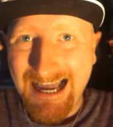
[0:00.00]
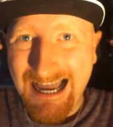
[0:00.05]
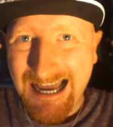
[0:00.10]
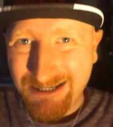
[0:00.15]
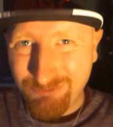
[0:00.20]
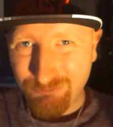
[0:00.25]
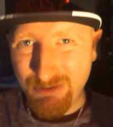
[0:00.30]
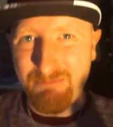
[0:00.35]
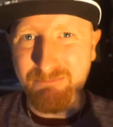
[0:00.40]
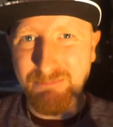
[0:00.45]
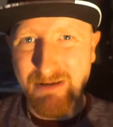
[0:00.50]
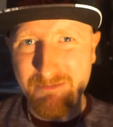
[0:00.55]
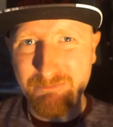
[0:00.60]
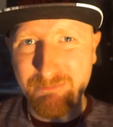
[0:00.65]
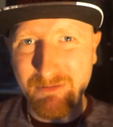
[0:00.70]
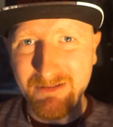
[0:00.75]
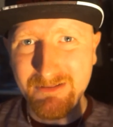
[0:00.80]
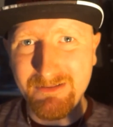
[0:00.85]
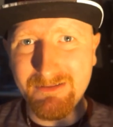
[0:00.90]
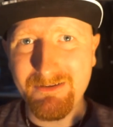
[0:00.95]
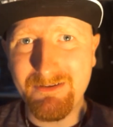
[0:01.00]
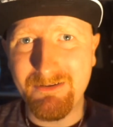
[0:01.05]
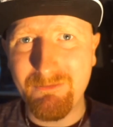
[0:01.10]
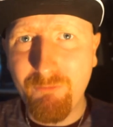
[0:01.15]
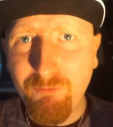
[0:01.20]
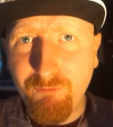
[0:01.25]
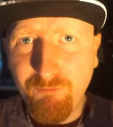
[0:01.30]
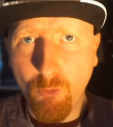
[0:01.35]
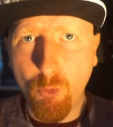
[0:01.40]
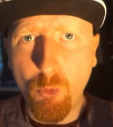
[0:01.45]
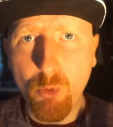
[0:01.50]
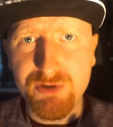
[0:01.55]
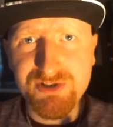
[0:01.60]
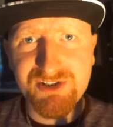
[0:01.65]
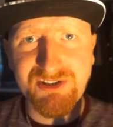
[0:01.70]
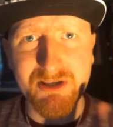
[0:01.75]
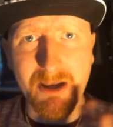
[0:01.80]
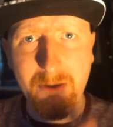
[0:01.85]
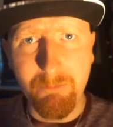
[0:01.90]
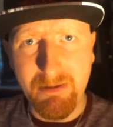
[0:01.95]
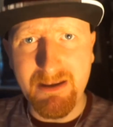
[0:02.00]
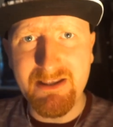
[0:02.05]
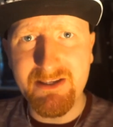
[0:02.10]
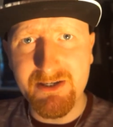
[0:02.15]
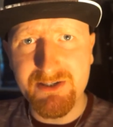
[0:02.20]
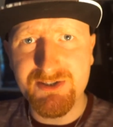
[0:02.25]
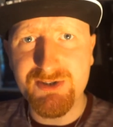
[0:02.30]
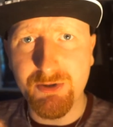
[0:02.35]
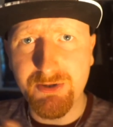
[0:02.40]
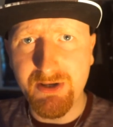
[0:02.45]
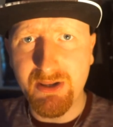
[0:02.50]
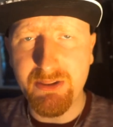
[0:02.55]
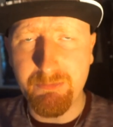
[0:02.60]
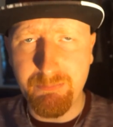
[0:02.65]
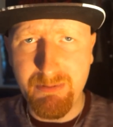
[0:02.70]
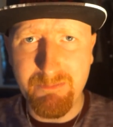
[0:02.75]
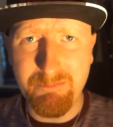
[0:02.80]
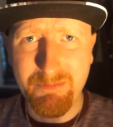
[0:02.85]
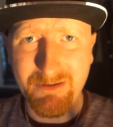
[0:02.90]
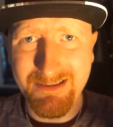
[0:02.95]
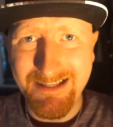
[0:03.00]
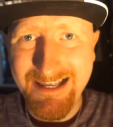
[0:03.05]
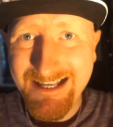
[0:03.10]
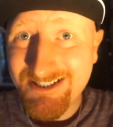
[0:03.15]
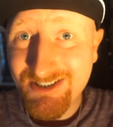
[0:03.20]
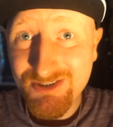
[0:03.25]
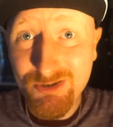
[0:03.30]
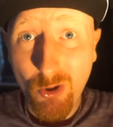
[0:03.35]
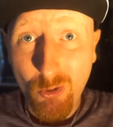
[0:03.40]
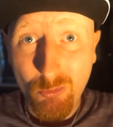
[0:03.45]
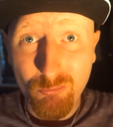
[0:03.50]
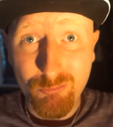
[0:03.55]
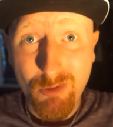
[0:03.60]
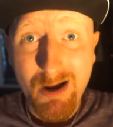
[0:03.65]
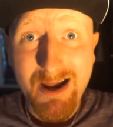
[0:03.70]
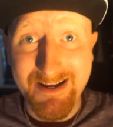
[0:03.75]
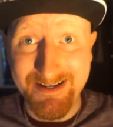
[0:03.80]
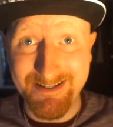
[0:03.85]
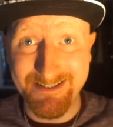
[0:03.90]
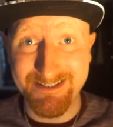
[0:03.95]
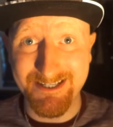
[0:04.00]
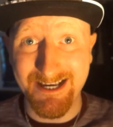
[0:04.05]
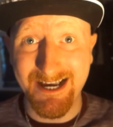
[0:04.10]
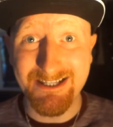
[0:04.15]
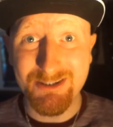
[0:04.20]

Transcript: And when people force opinions on other people, it's not right.